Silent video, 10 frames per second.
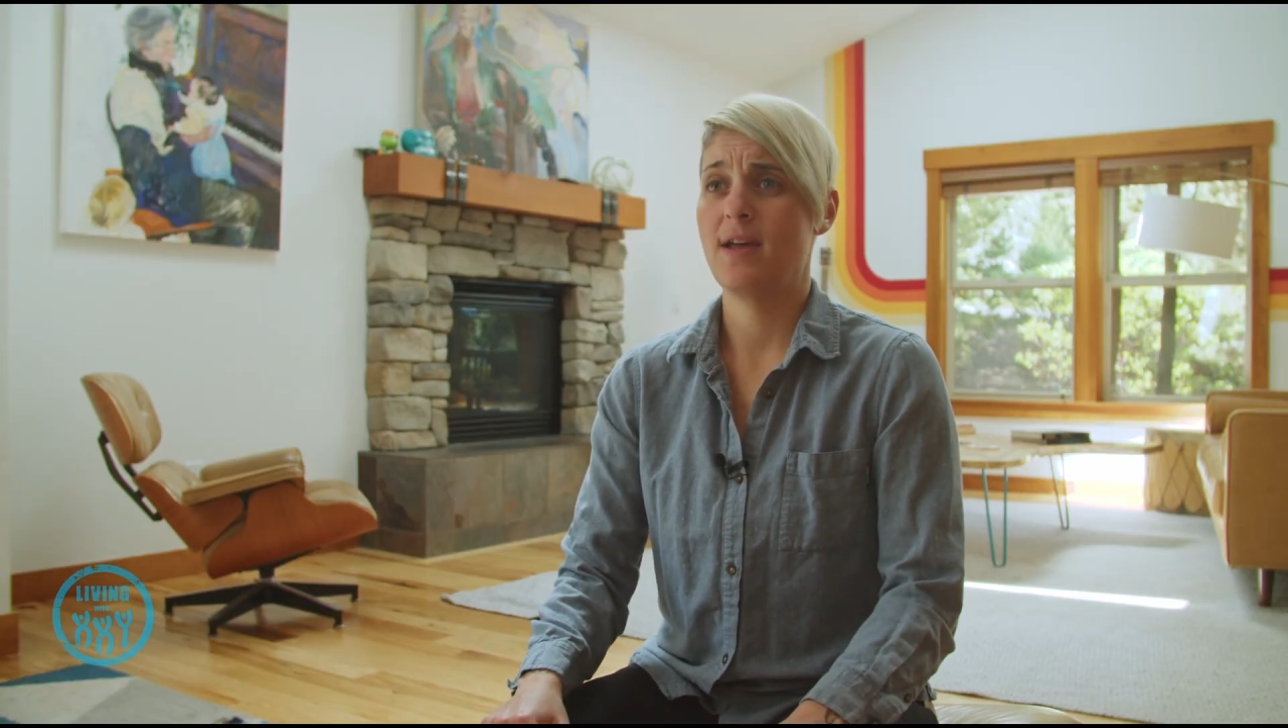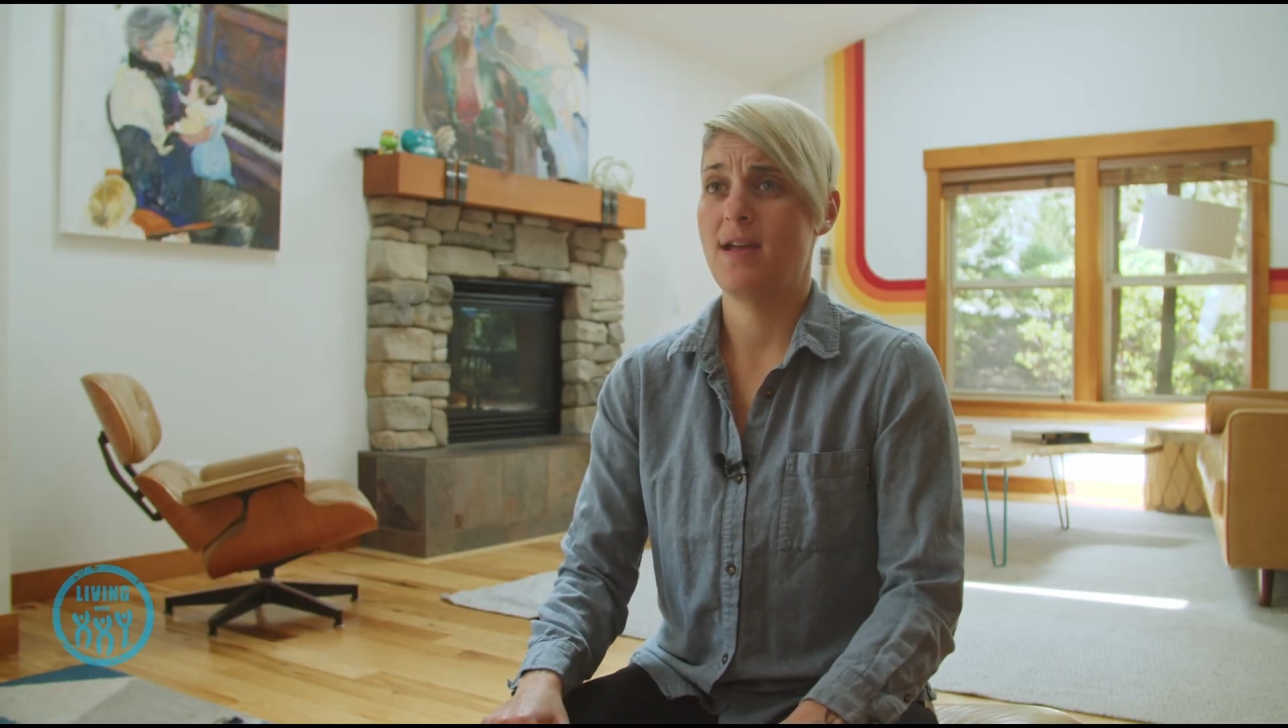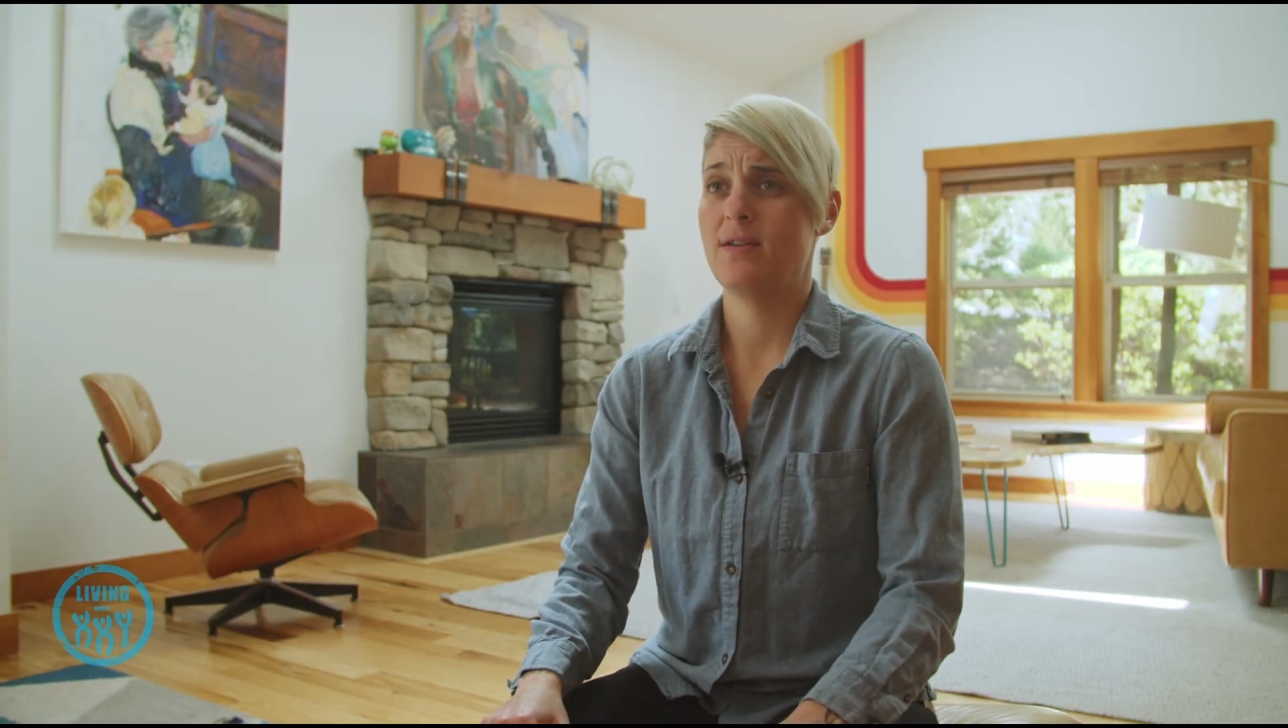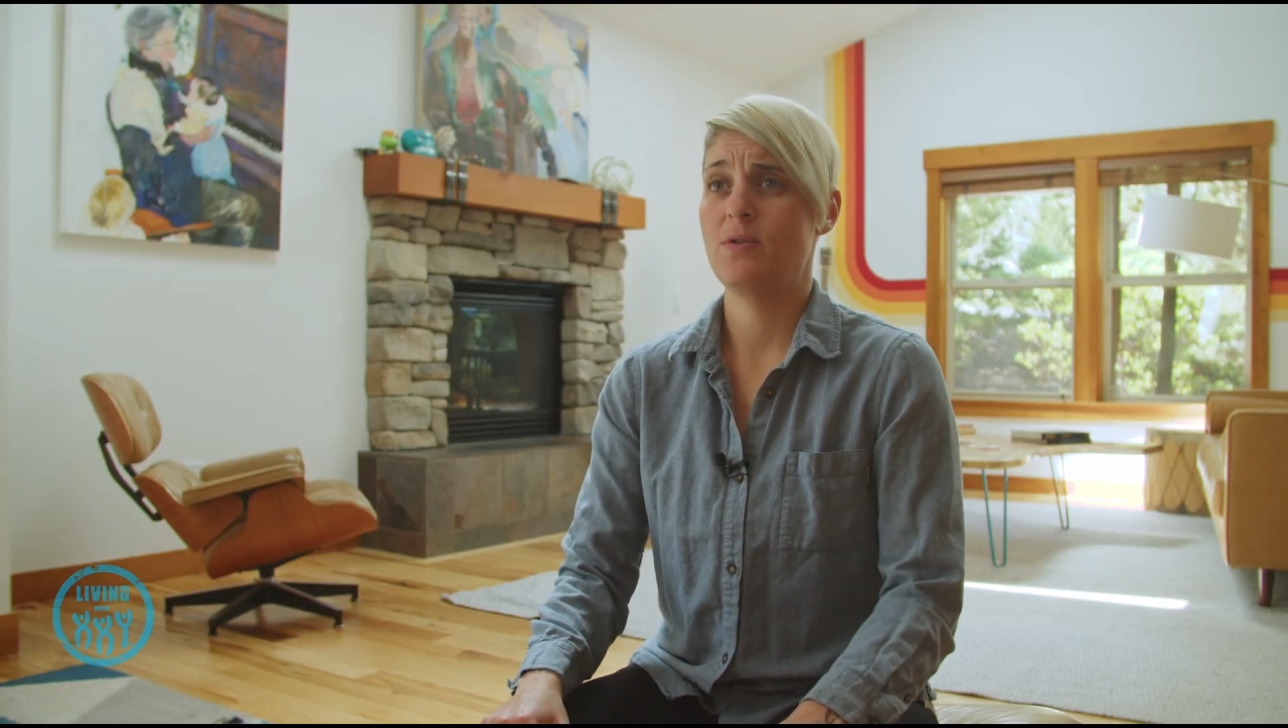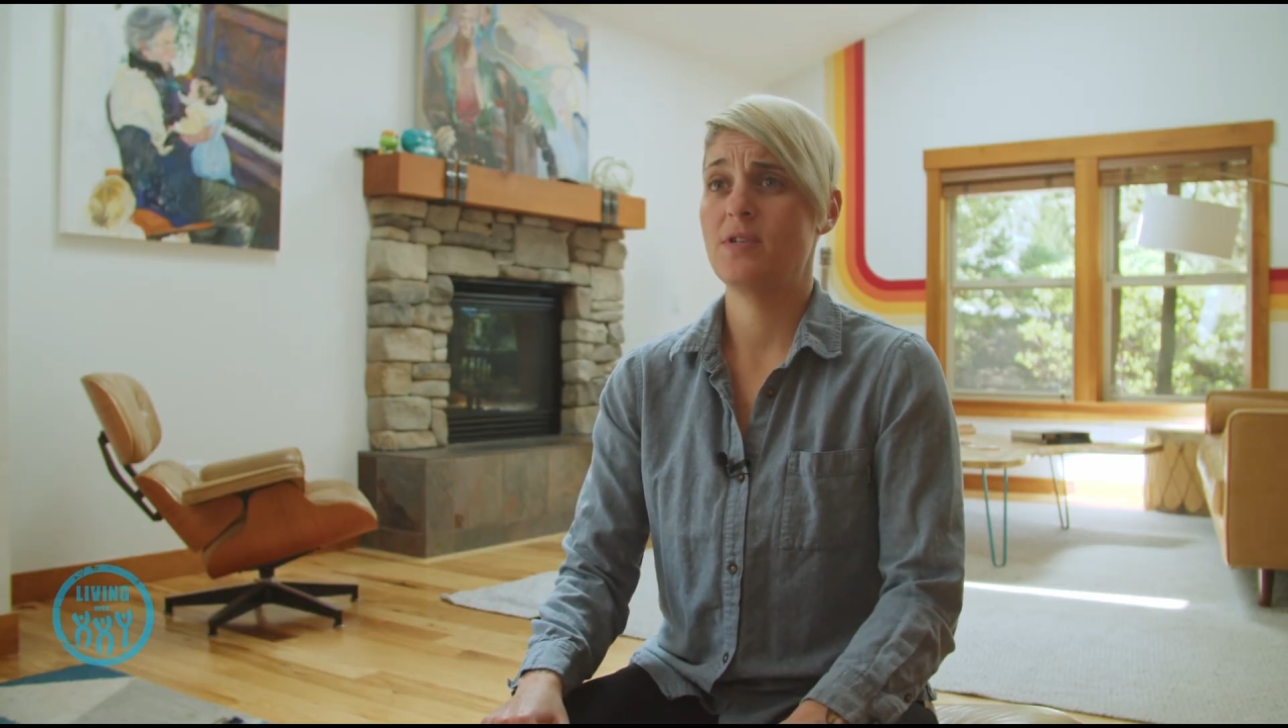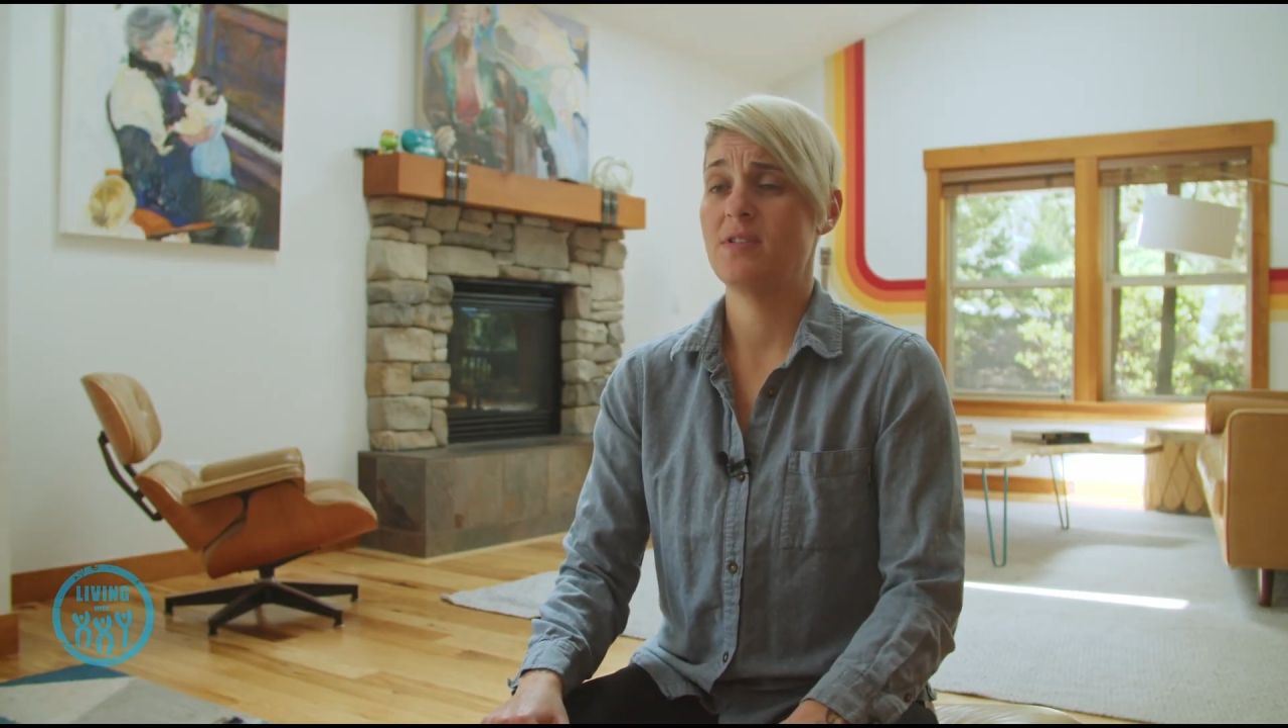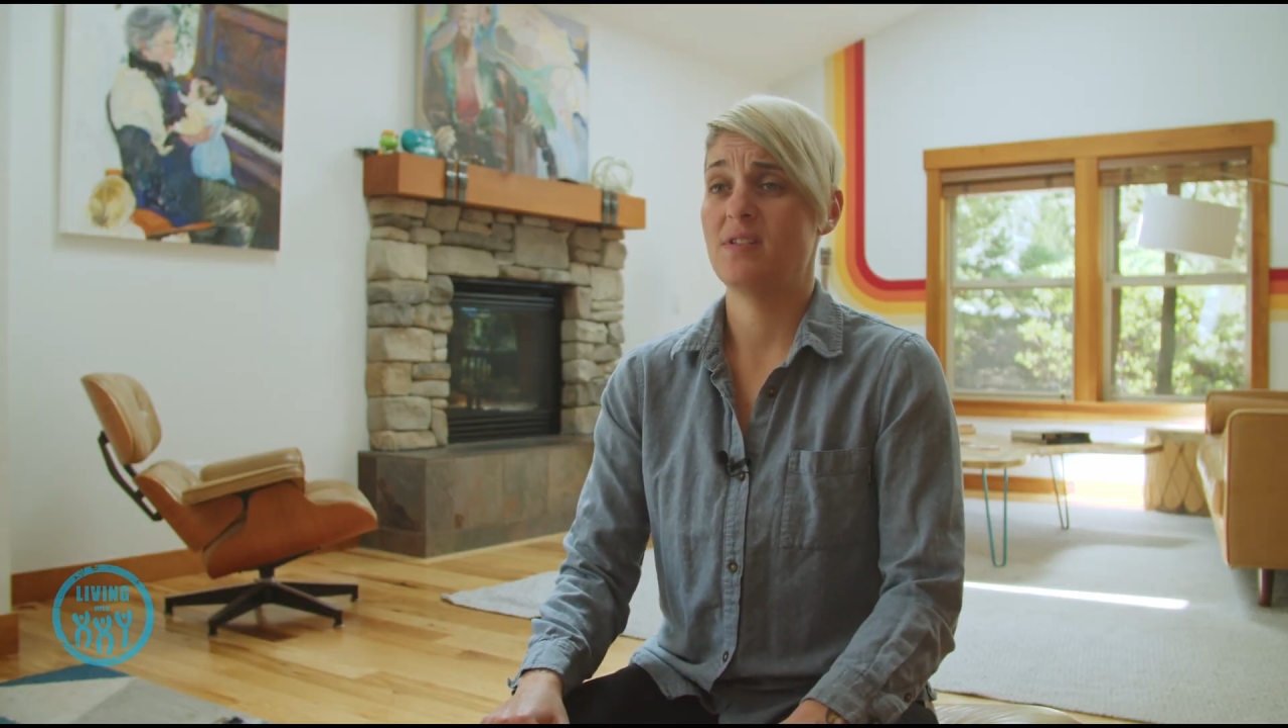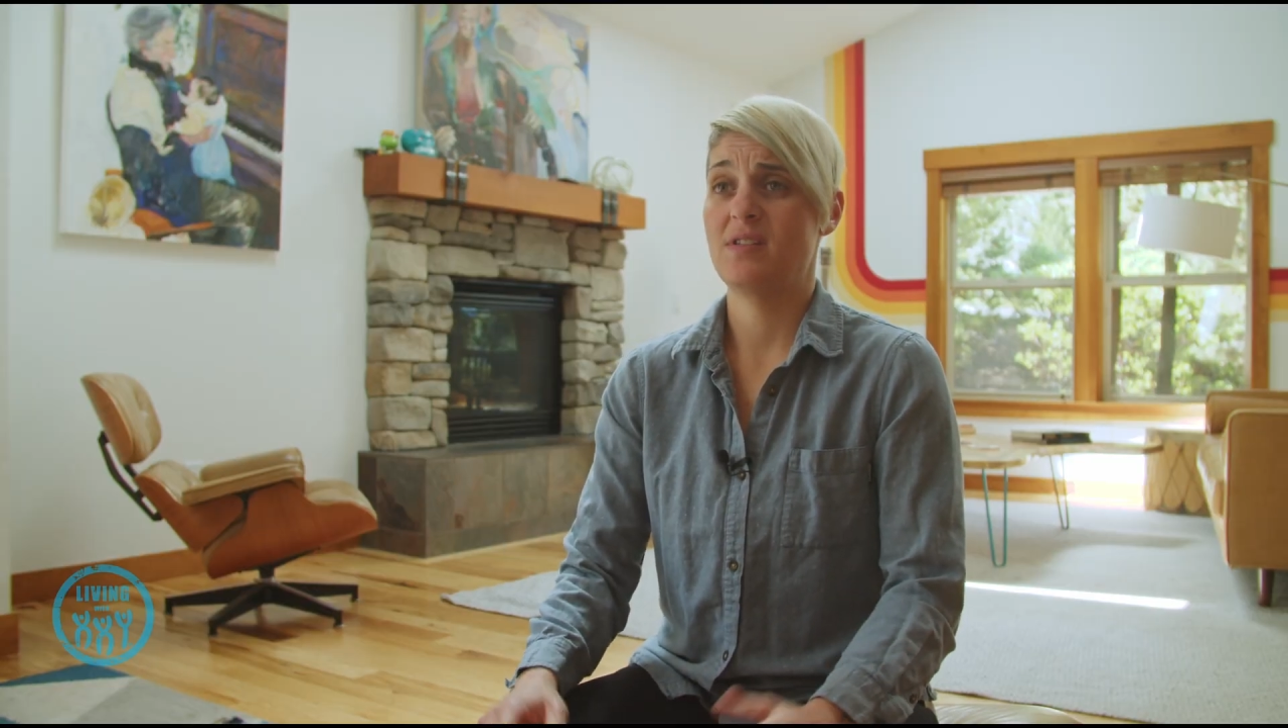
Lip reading: diagnosis a